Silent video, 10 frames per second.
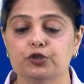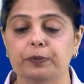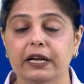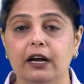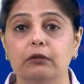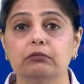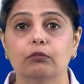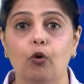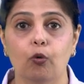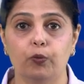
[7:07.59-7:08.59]
to become
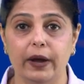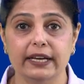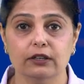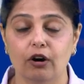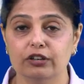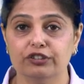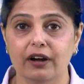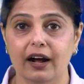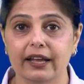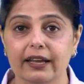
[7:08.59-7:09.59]
more wet or
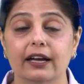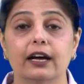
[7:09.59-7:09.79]
dry?